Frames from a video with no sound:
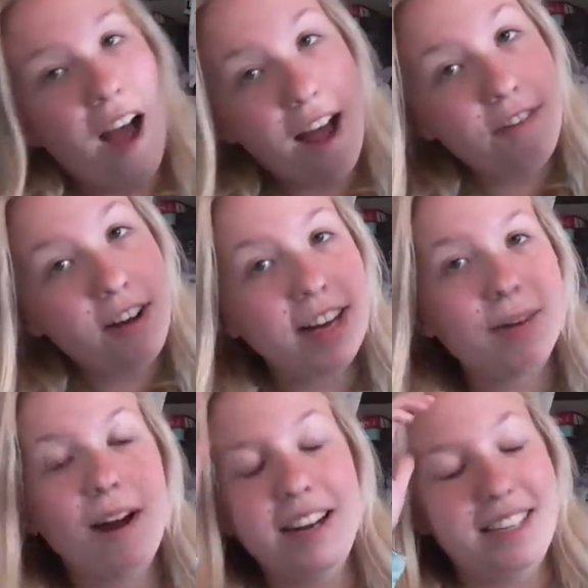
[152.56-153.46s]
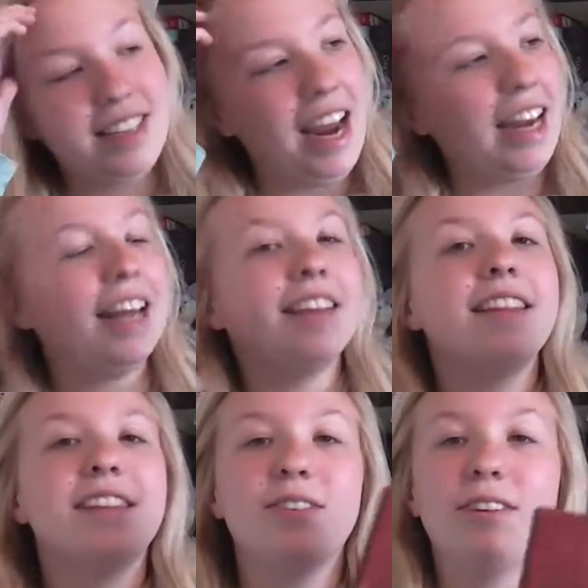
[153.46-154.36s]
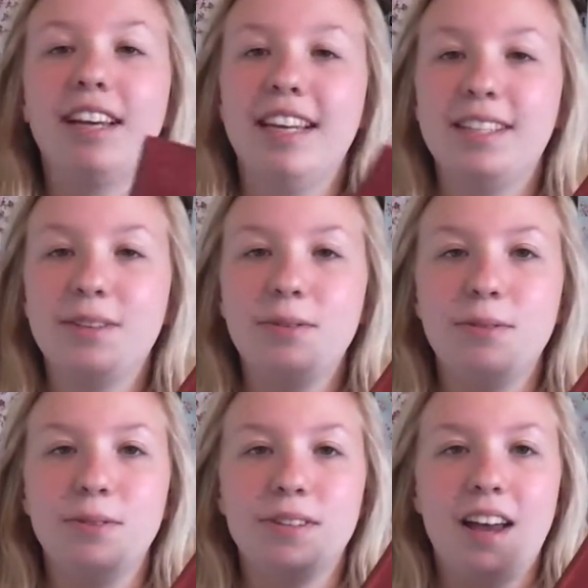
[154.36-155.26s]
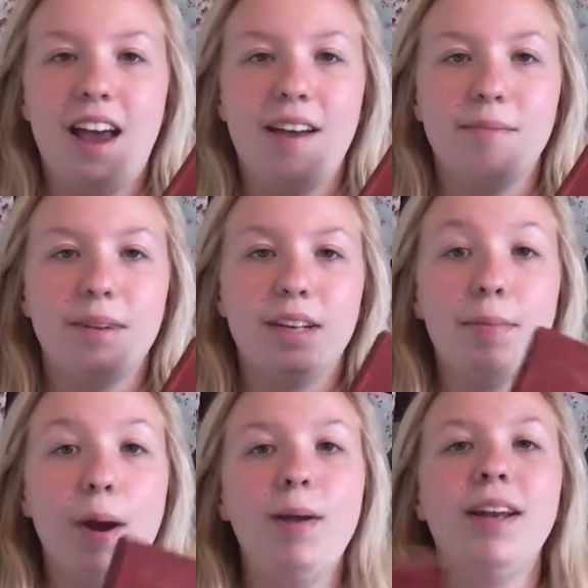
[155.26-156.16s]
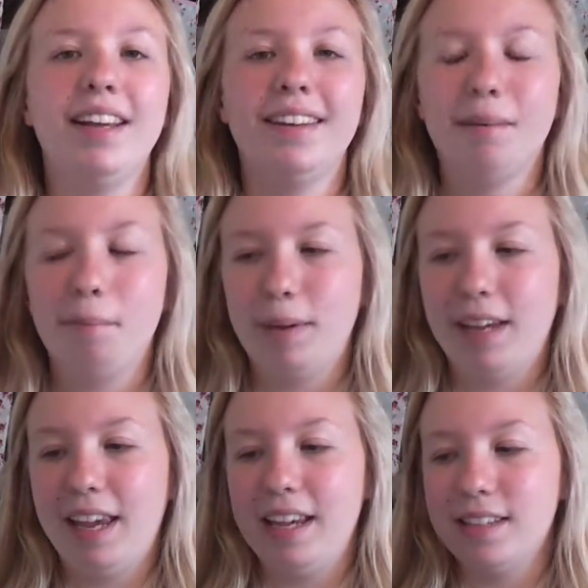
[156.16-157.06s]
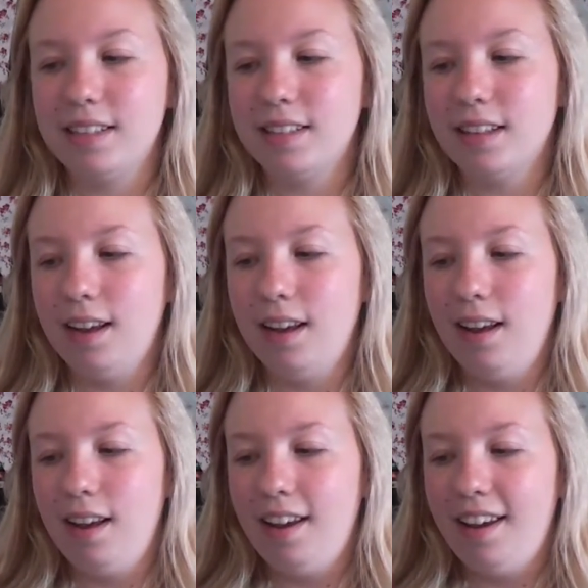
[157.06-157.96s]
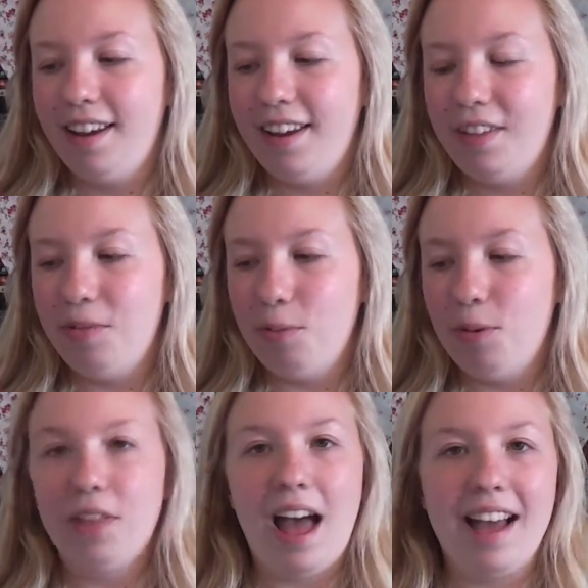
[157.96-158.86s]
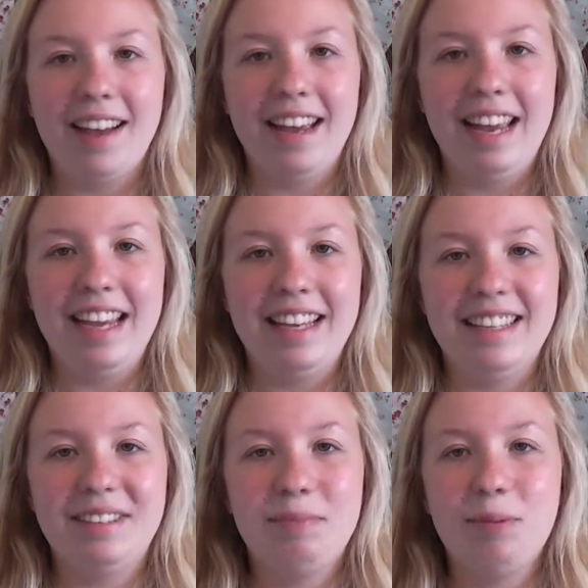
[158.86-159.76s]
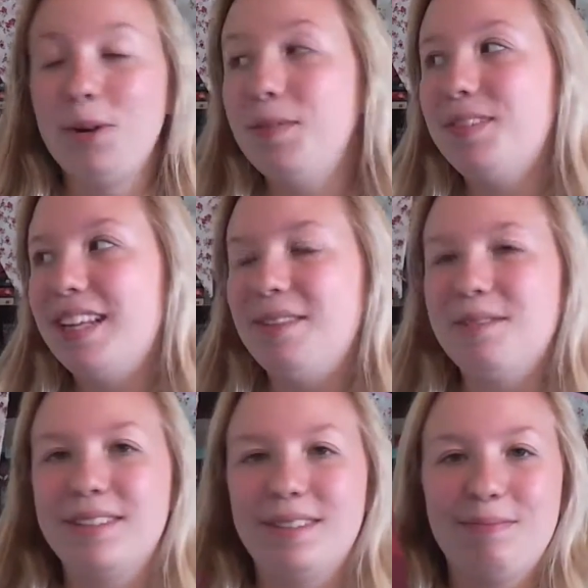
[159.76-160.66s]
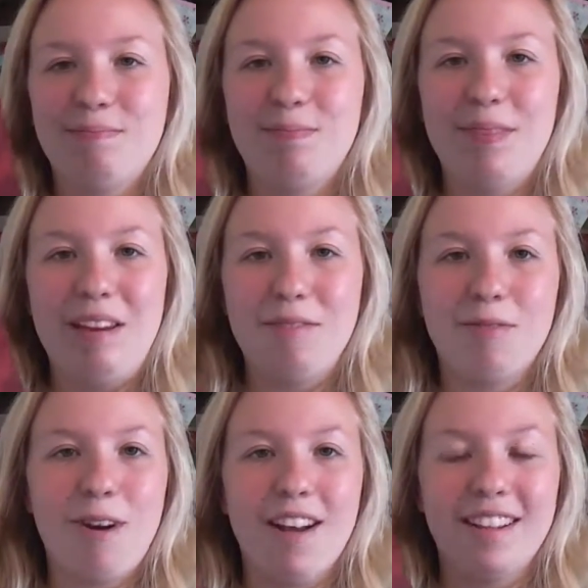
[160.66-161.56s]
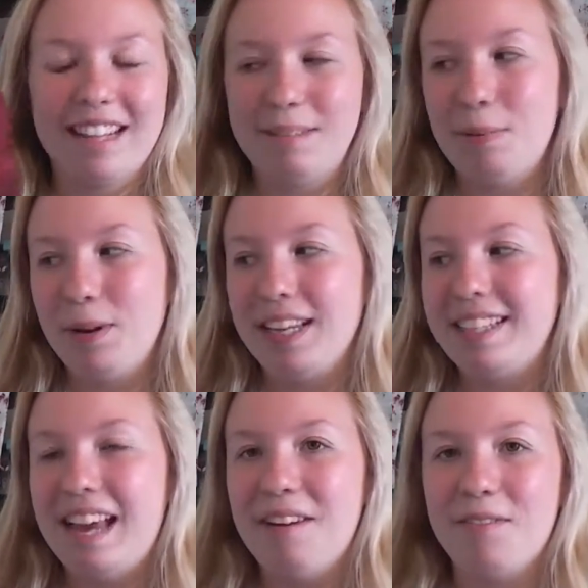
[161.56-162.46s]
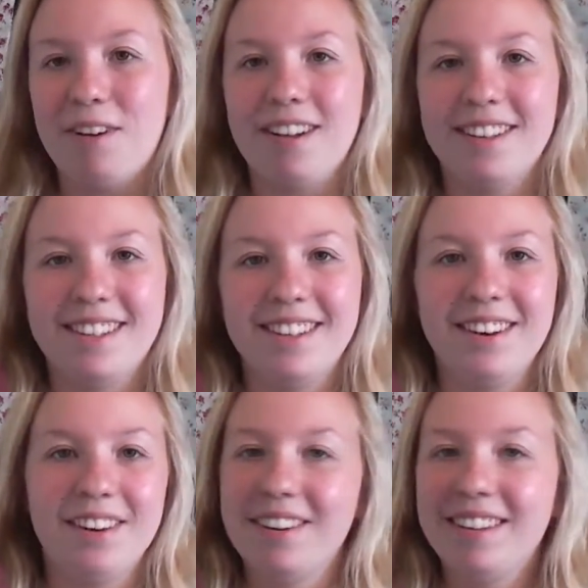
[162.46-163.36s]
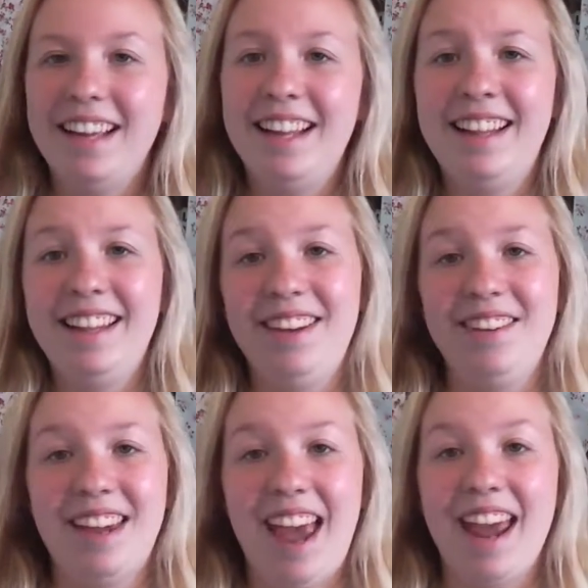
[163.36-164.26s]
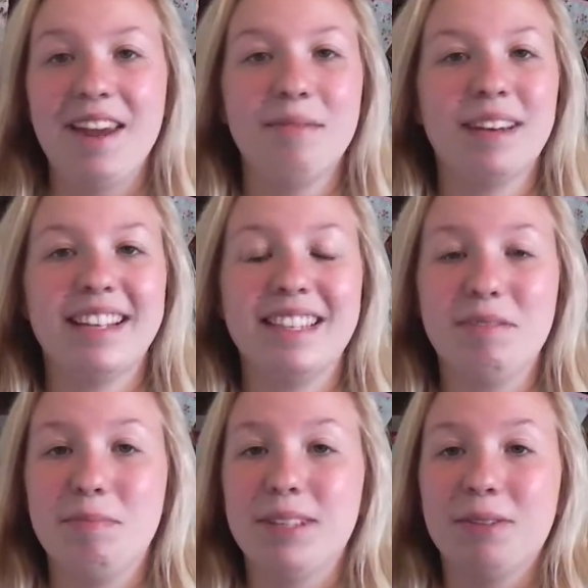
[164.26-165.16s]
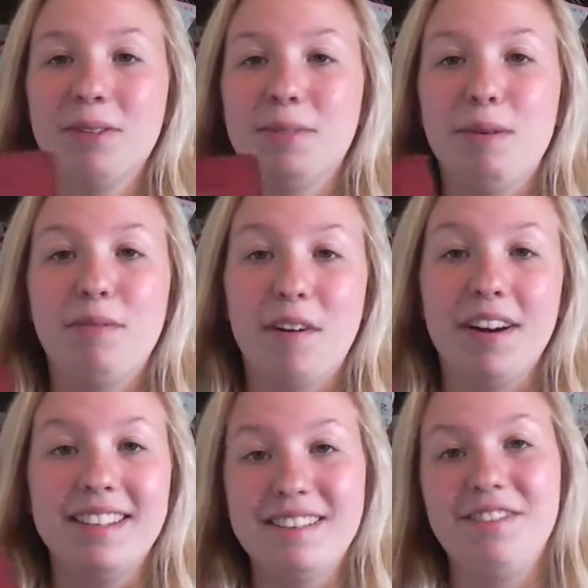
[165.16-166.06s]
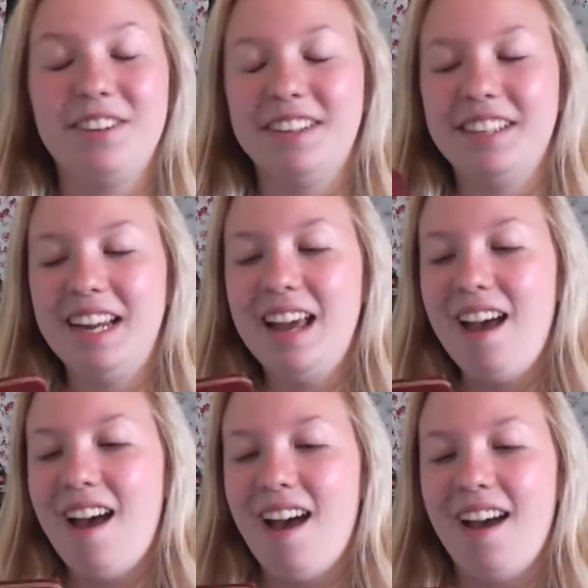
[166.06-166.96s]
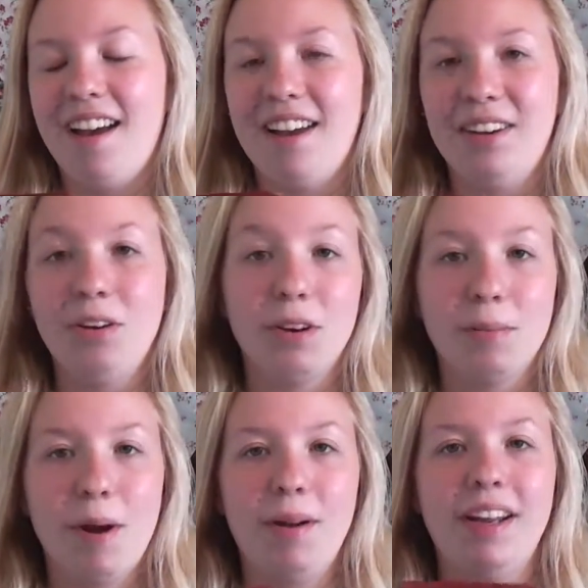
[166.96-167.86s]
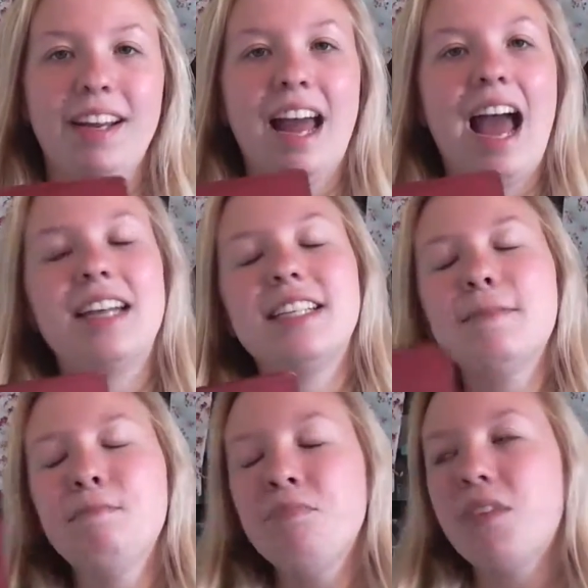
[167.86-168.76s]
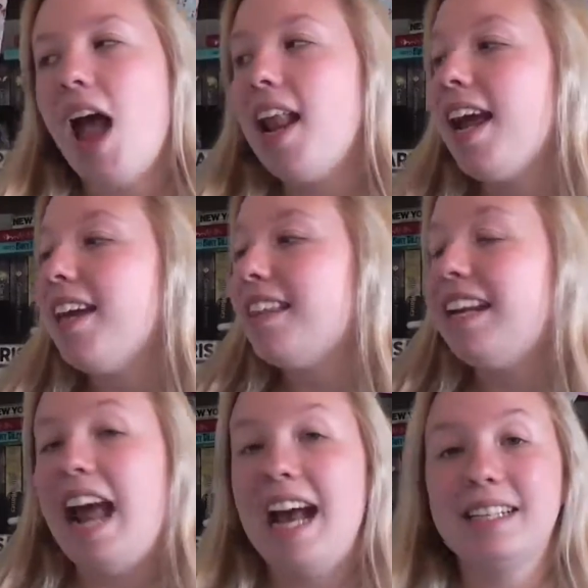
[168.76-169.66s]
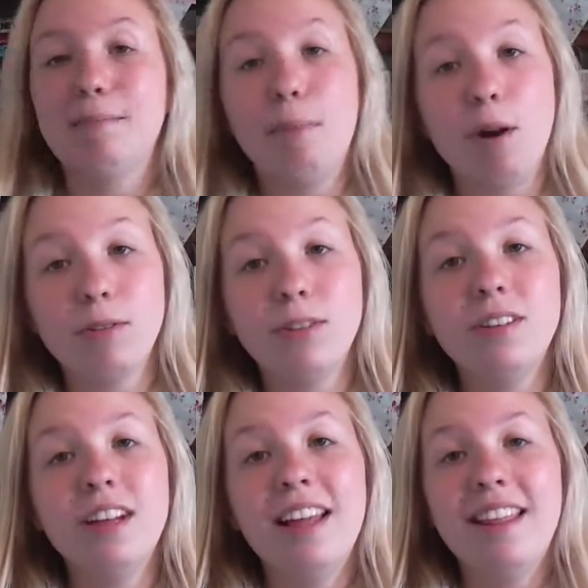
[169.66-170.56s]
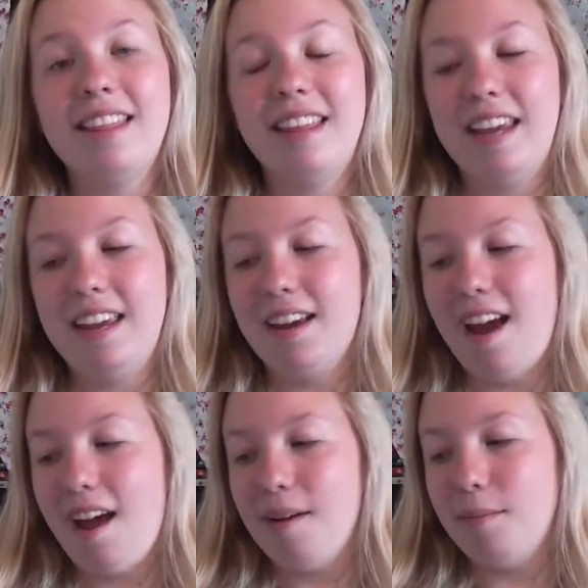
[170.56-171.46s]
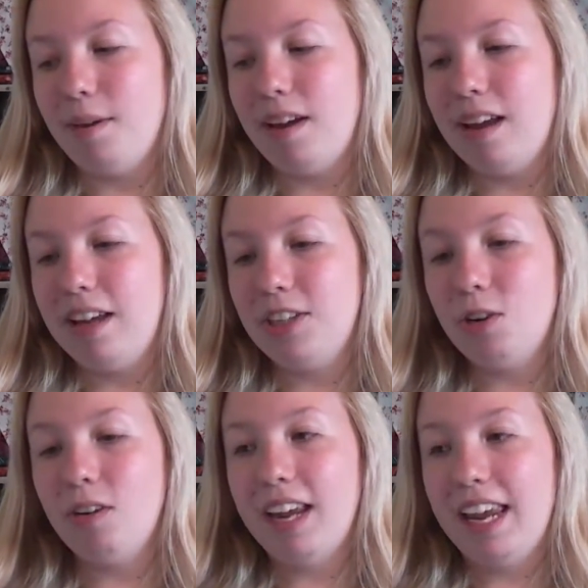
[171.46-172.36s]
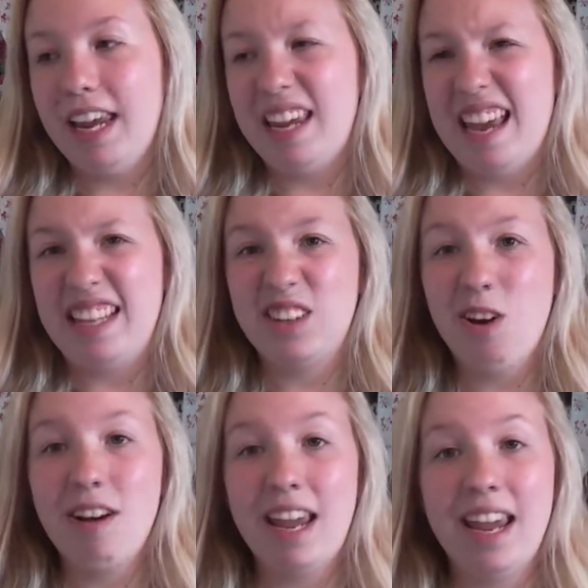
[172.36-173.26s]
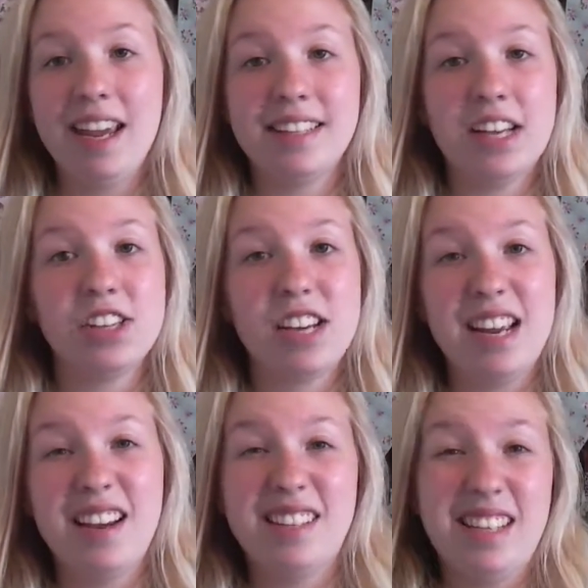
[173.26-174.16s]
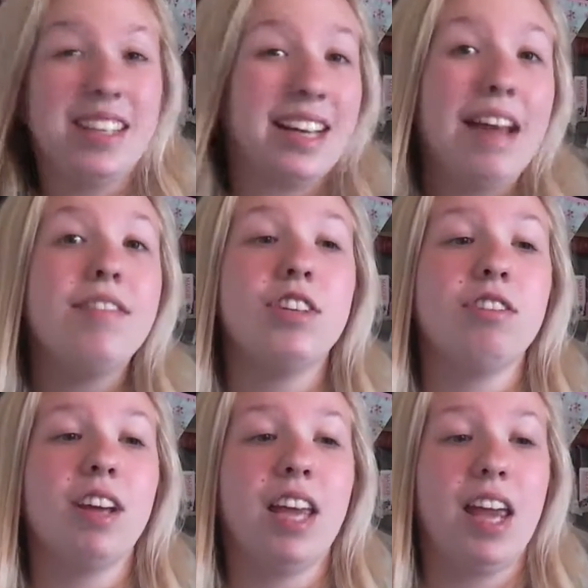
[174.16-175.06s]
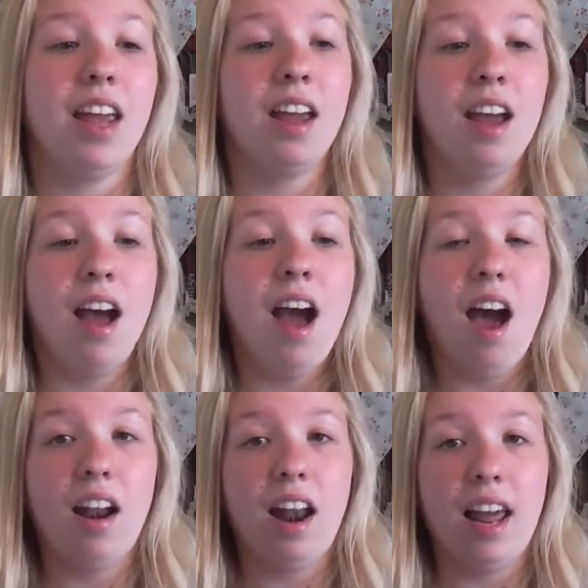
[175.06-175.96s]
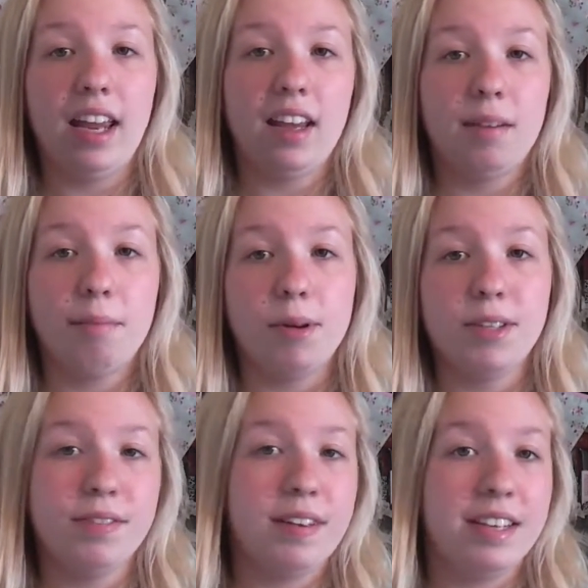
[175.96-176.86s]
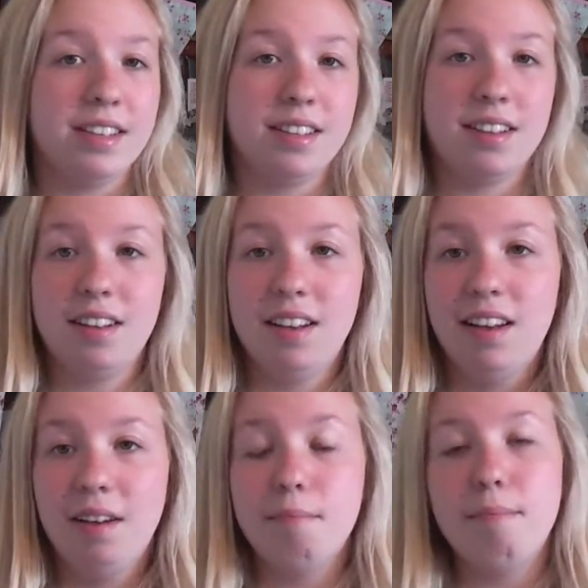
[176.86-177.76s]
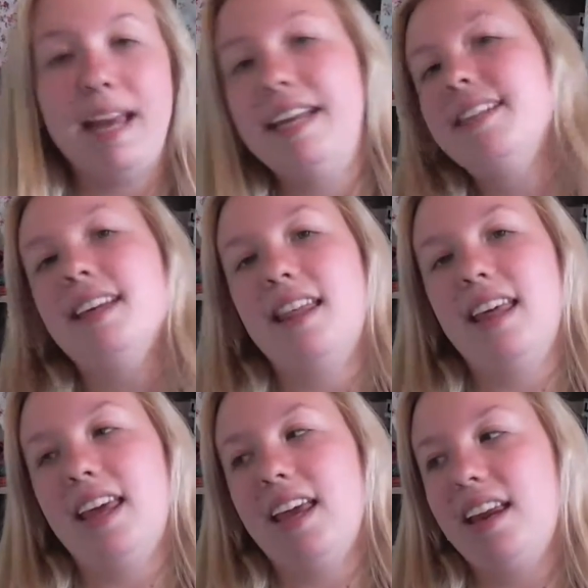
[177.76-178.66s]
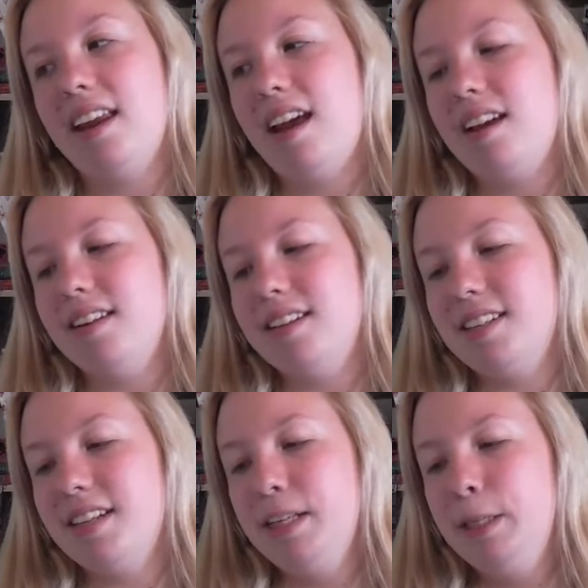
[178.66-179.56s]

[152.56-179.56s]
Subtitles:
I find it quite entertaining that the donkey is called Napoleon, because, well, that it proves that it was in France. This book is set in France and not in the UK, because it would be called something very different, not Napoleon. And I like that it has a moral. The donkey gets cocky, essentially, because he's a clever donkey, unlike most of his mates, I think, and